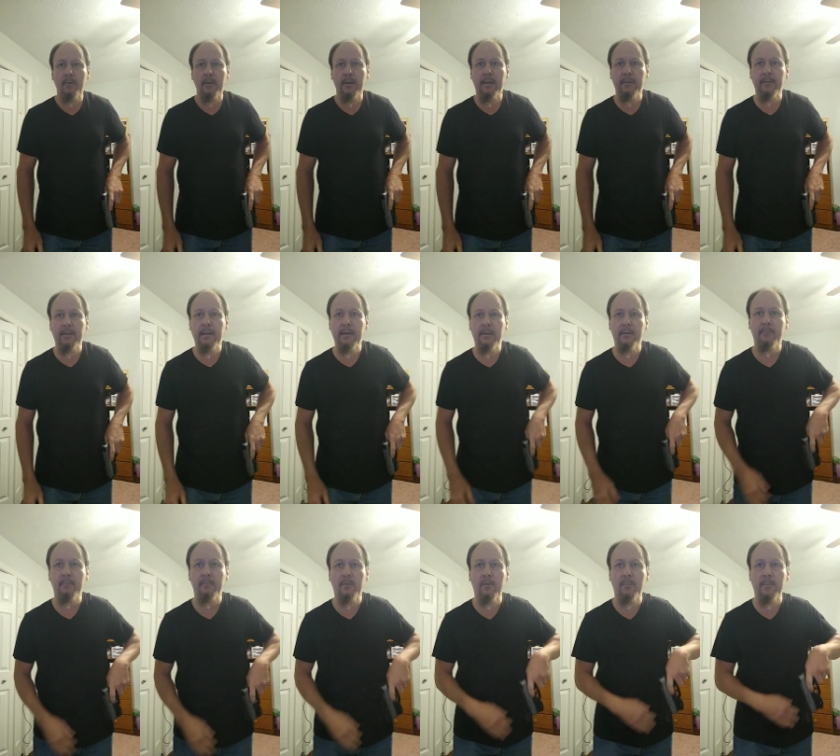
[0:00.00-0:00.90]
in the heat of the
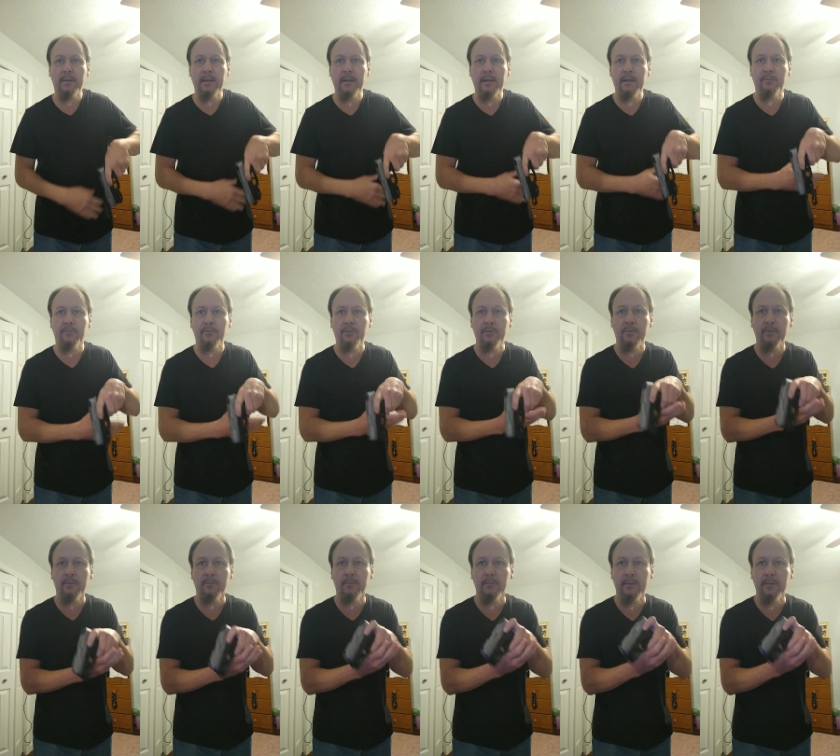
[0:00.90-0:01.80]
moment, he
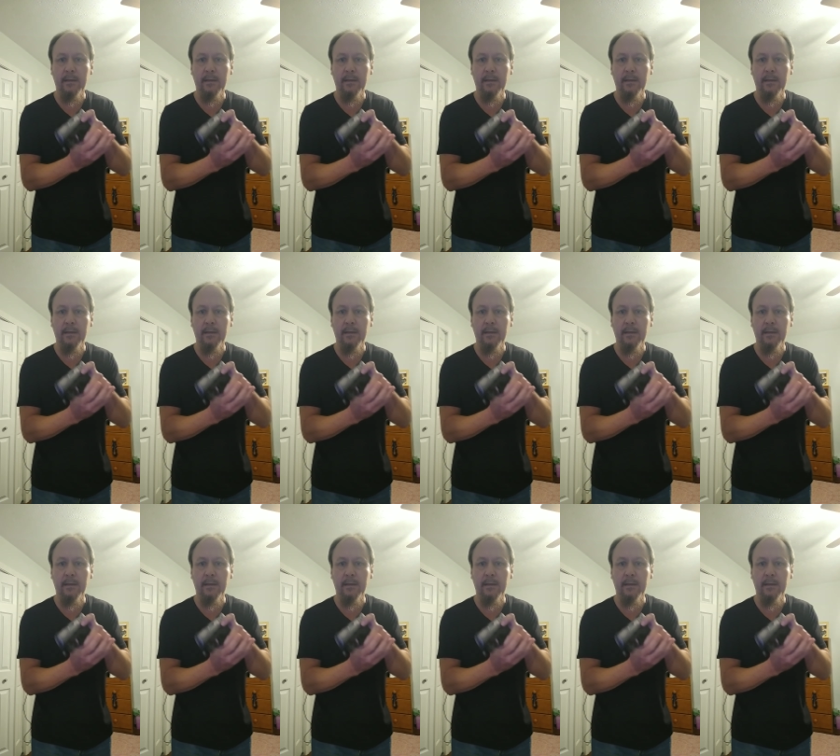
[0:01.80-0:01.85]
drew